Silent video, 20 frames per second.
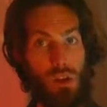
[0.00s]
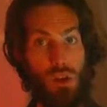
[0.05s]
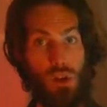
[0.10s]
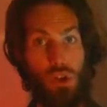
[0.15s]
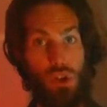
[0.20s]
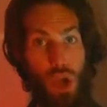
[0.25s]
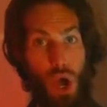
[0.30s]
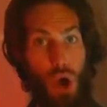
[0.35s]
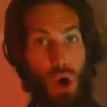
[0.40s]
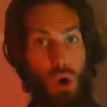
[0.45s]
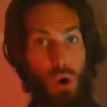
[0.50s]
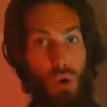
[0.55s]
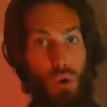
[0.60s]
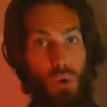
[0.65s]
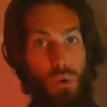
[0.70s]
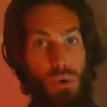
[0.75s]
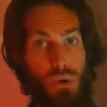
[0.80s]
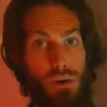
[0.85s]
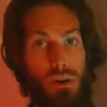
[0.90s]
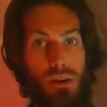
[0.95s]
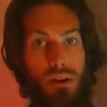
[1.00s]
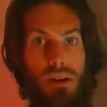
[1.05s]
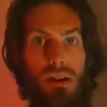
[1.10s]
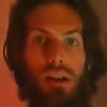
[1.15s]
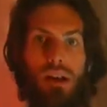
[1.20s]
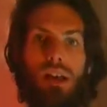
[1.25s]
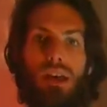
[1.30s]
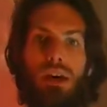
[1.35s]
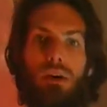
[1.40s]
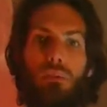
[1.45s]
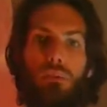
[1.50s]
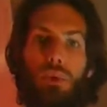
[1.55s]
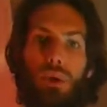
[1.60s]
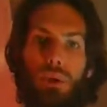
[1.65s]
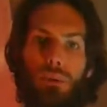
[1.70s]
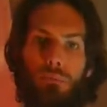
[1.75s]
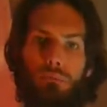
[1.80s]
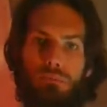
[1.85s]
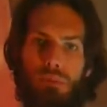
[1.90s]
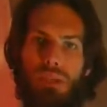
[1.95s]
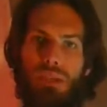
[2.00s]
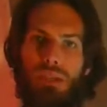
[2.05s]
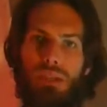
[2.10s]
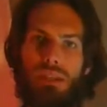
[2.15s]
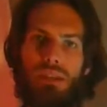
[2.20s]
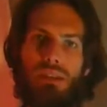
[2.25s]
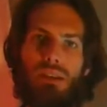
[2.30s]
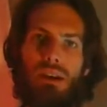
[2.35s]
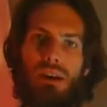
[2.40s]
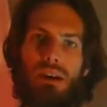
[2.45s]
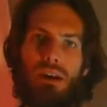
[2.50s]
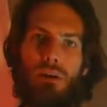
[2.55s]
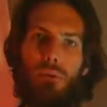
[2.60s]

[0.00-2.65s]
do, will be